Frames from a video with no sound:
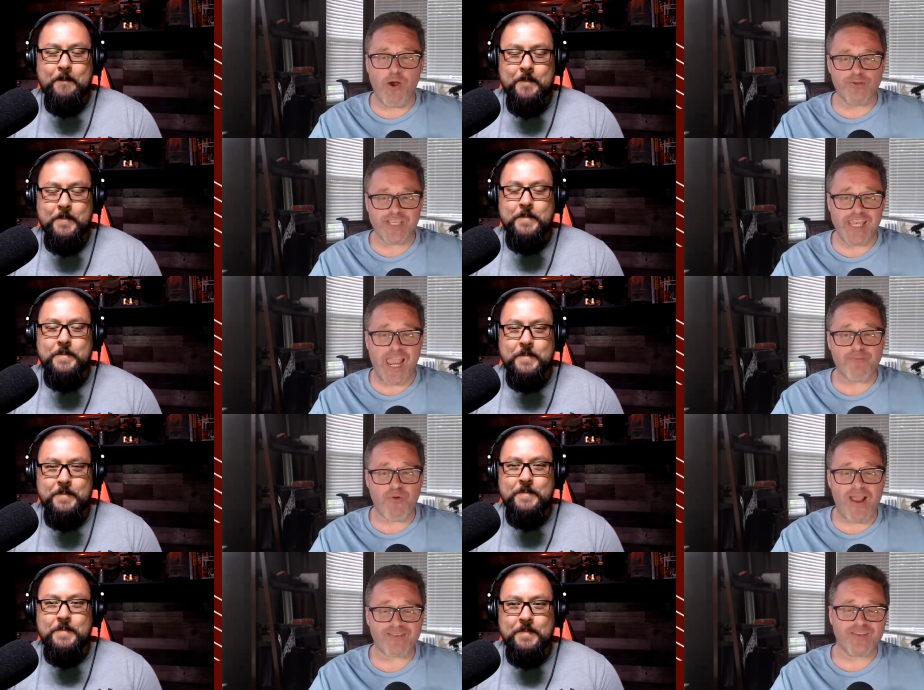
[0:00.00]
Speaker 1: OTA
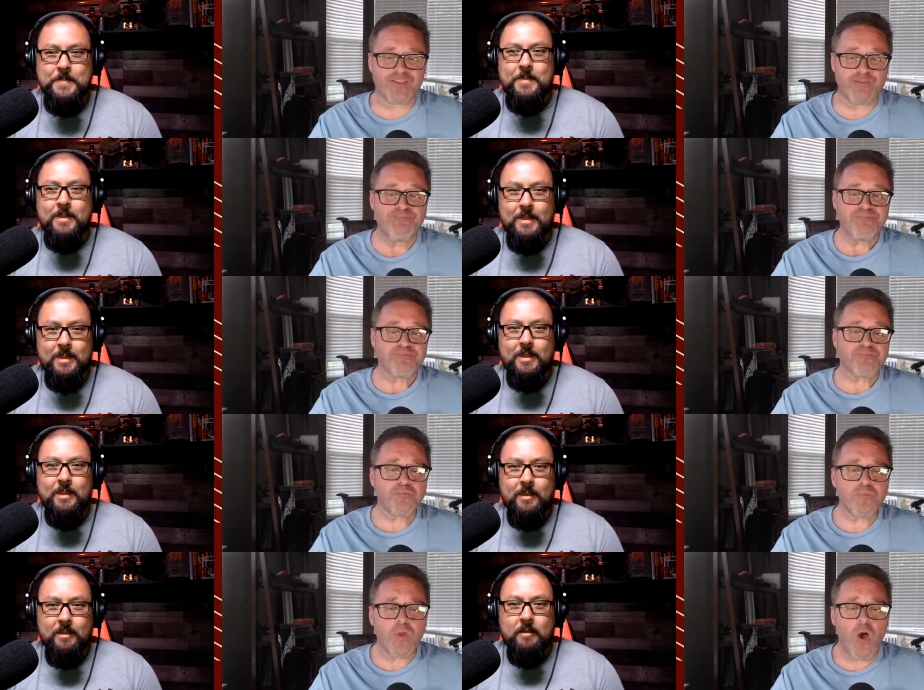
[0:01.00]
practice
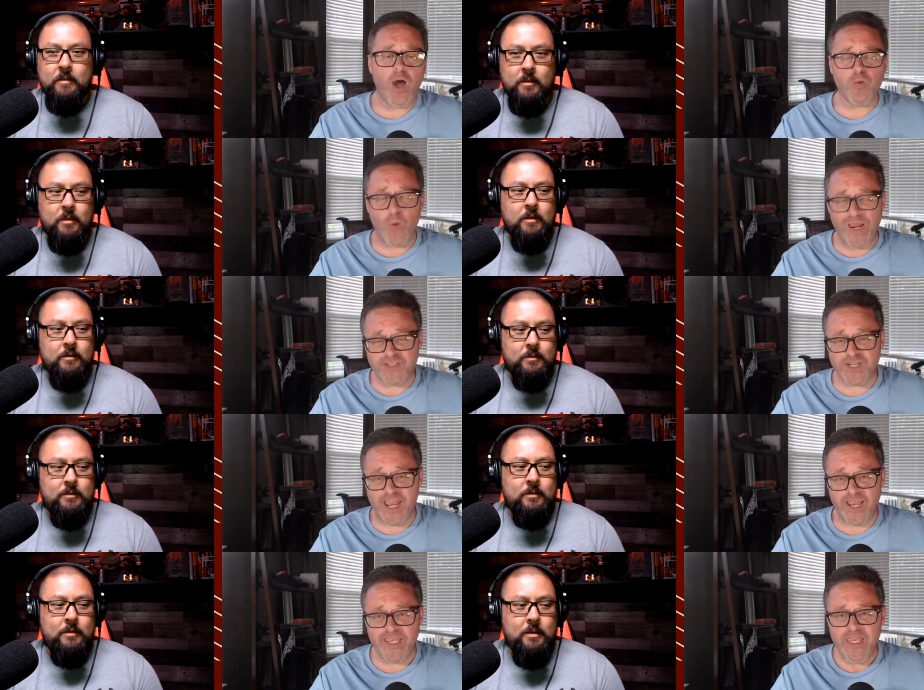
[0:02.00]
on
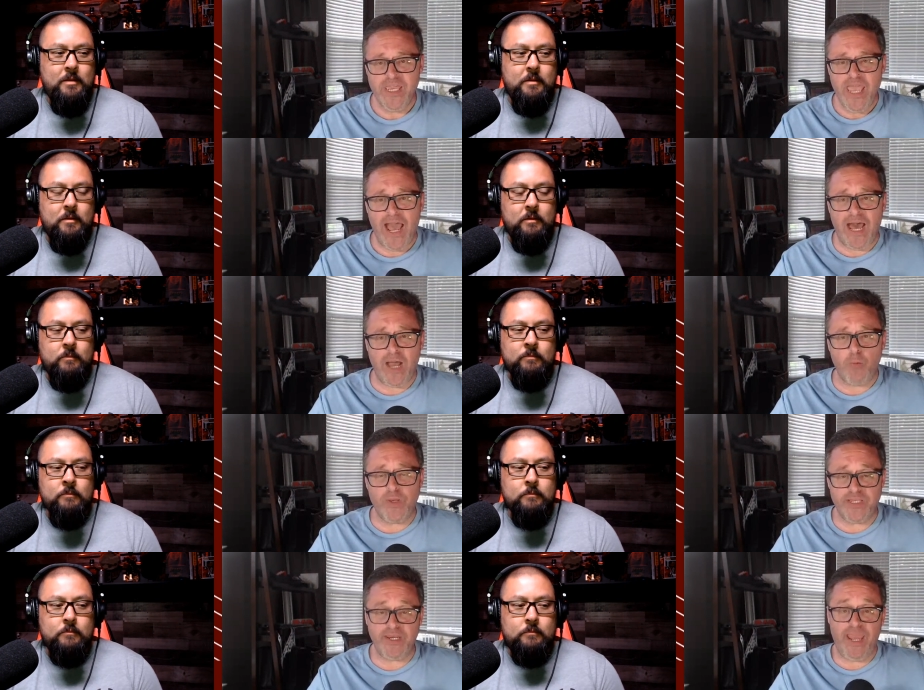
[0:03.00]
Wednesday. Uh,
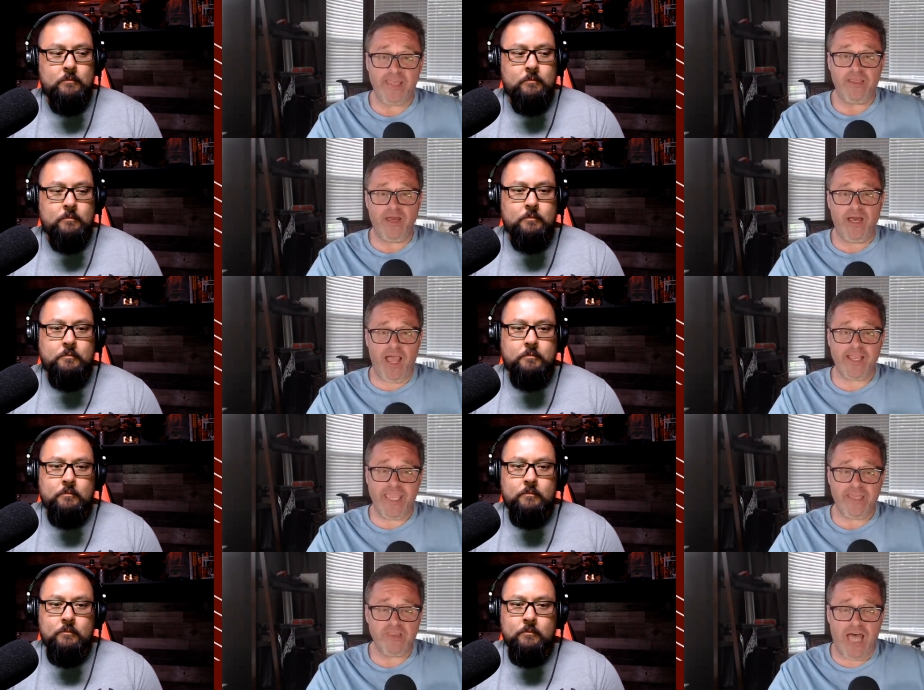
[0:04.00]
we did a uh,
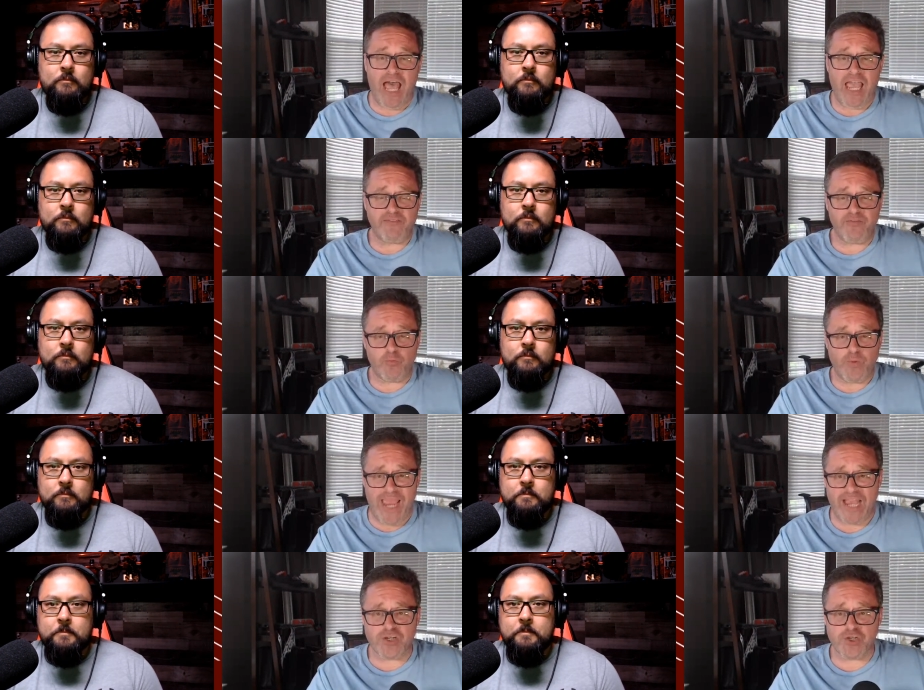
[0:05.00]
again live
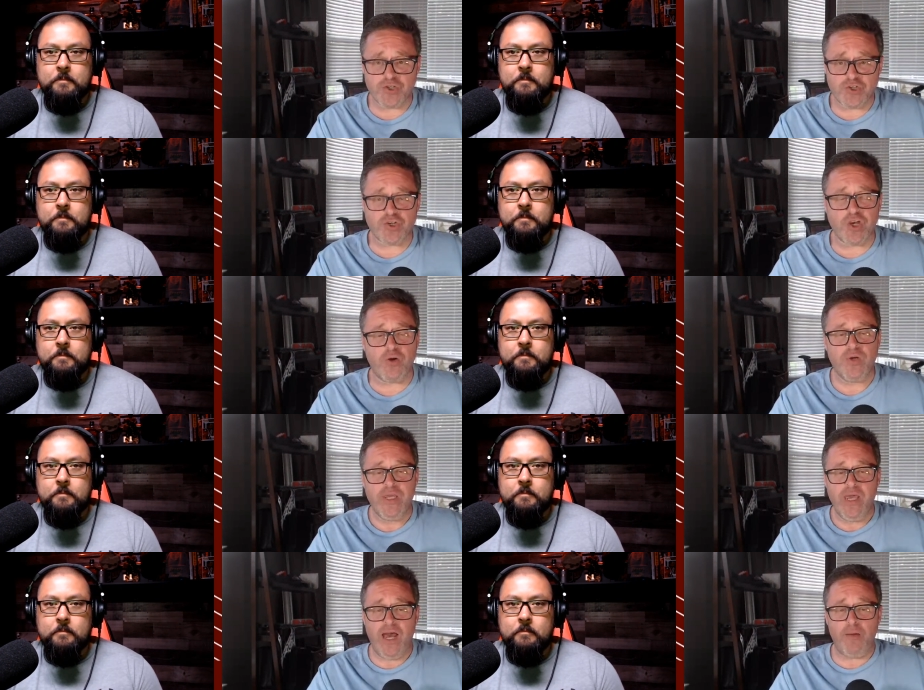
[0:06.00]
reaction show,
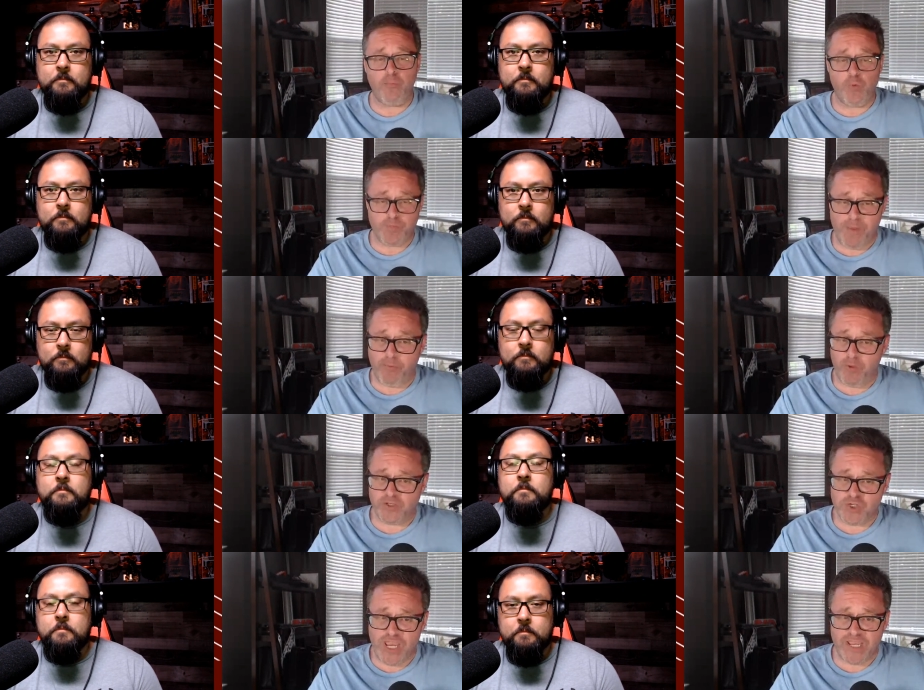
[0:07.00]
uh, which people
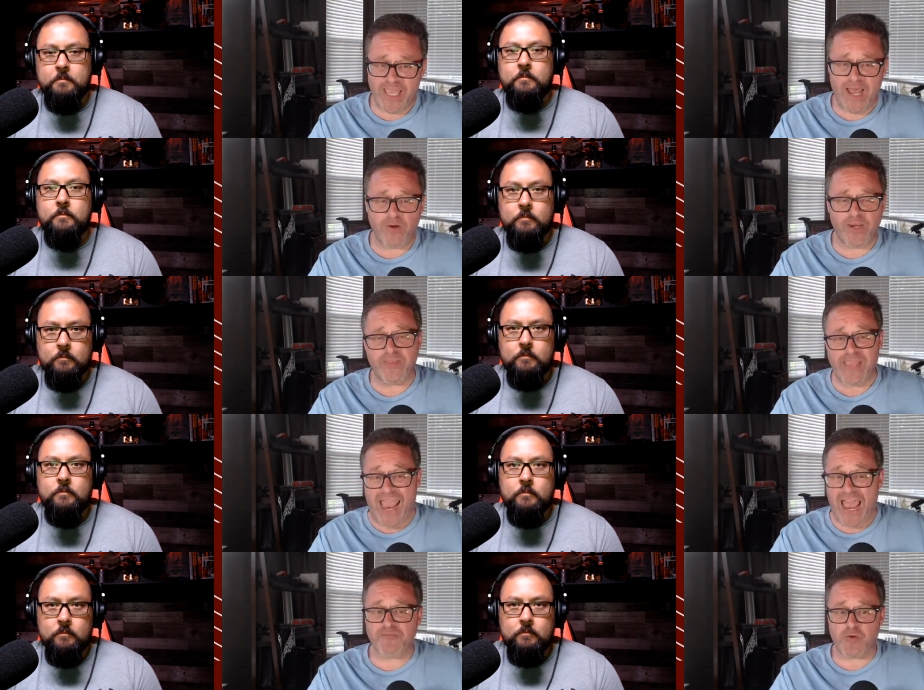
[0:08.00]
can check out in
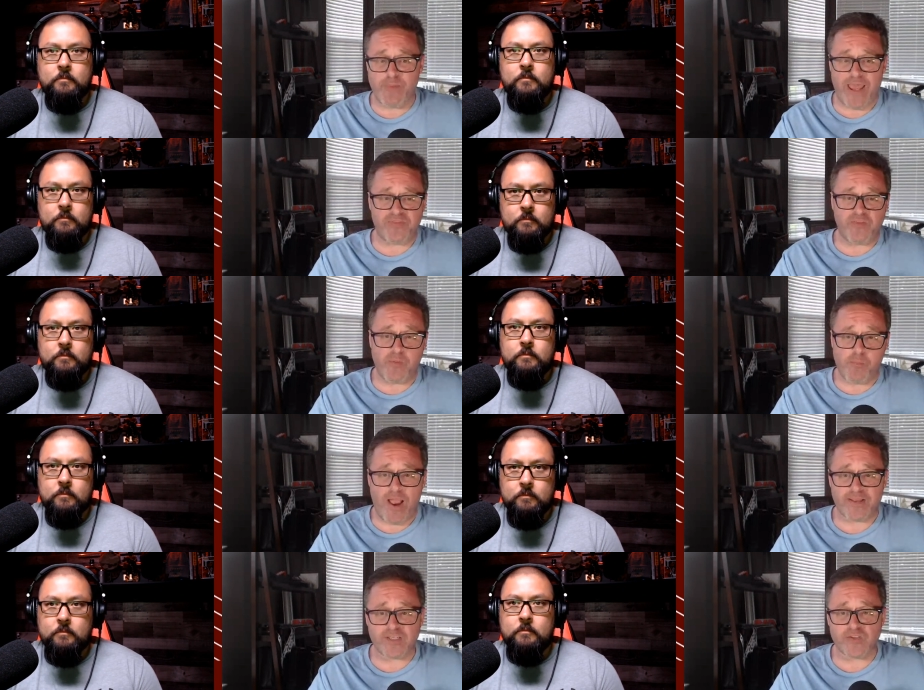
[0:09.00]
the aftermath of the
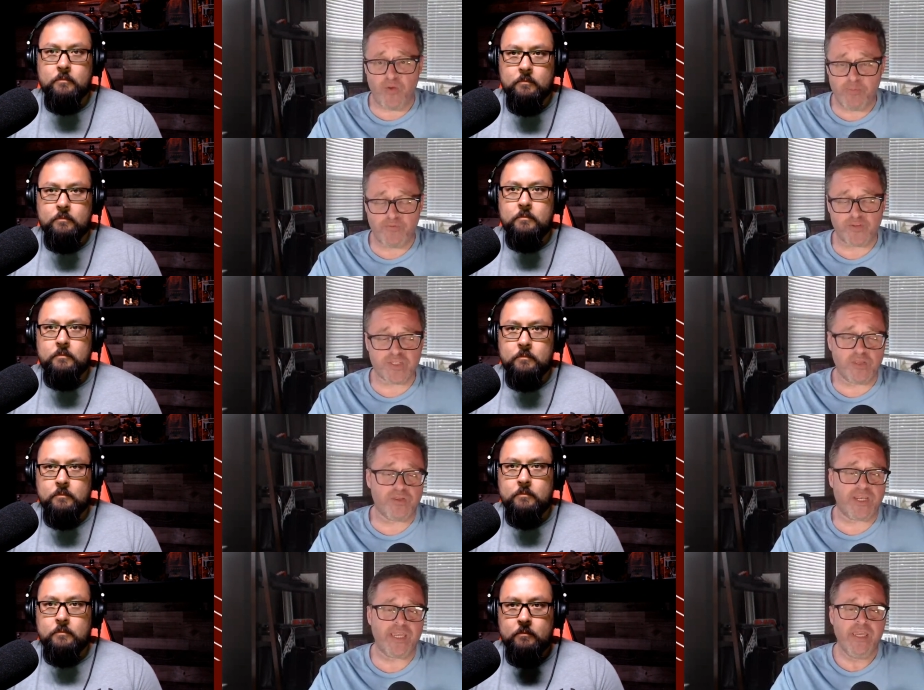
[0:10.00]
practice from the
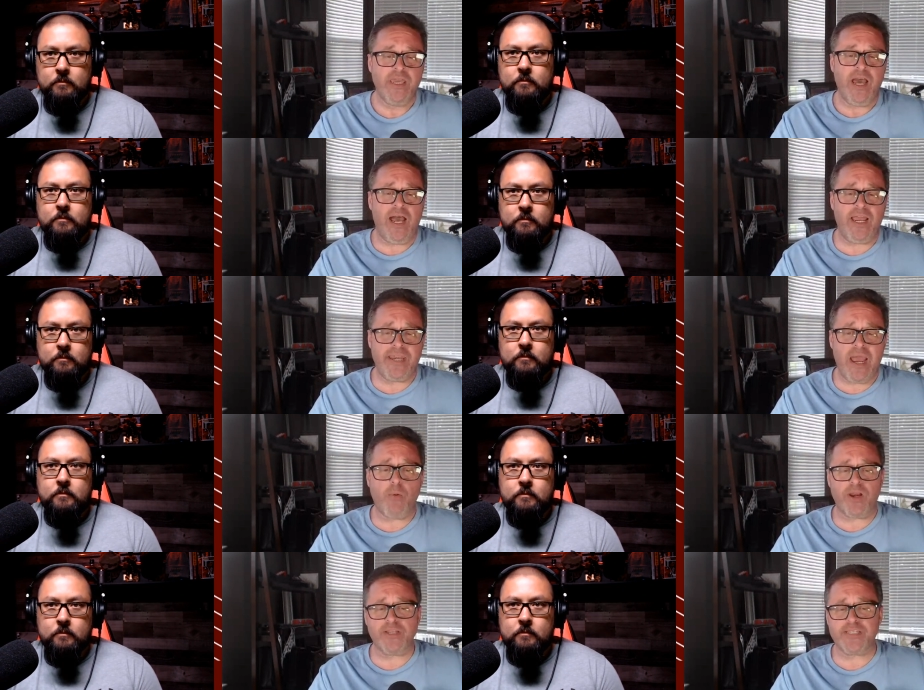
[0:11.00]
facility. Uh, and now
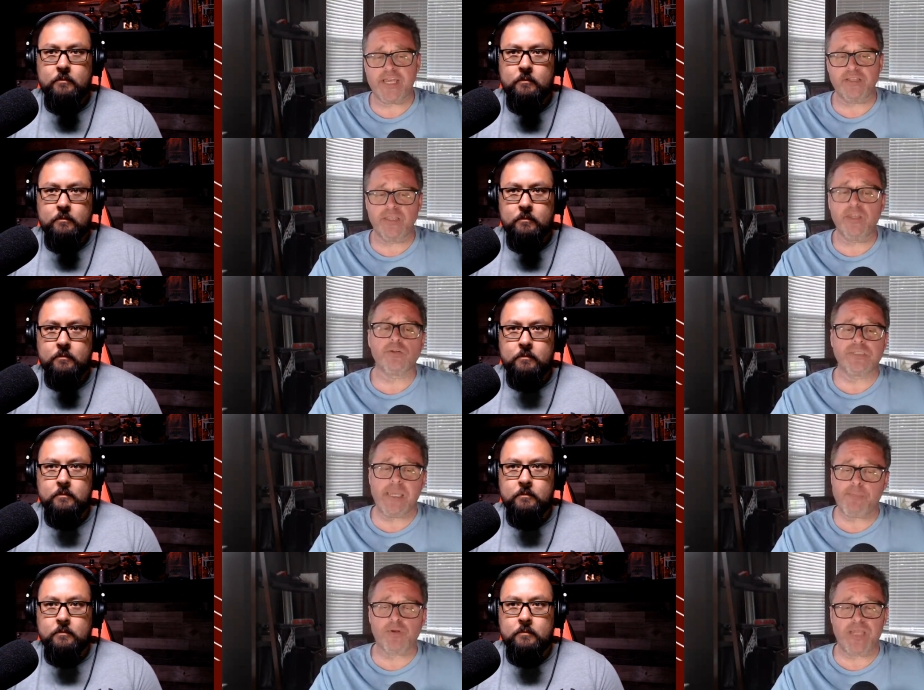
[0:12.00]
we're going to take a little
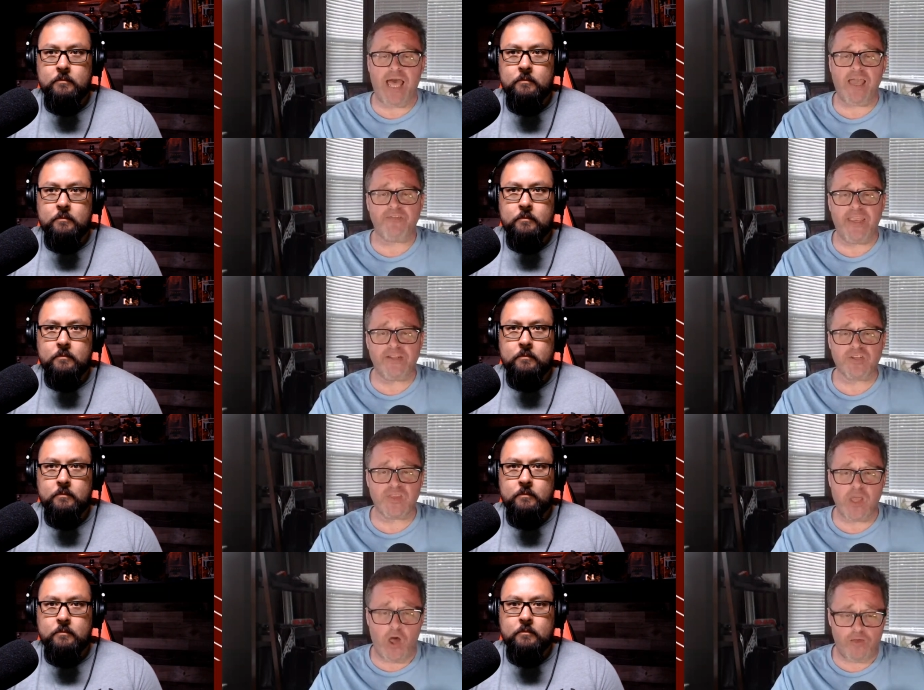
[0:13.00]
deeper dive into
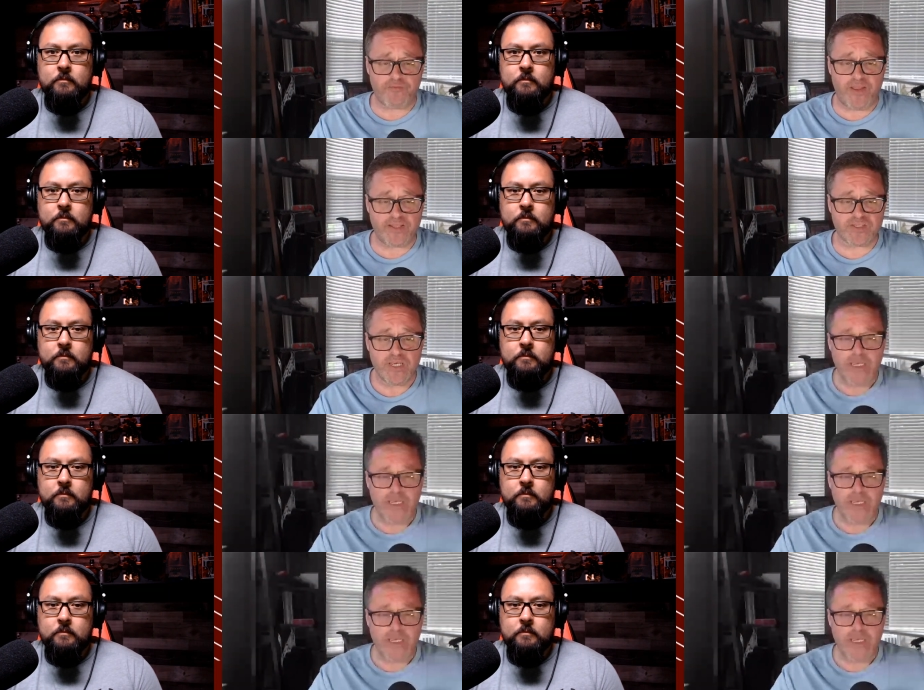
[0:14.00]
the offense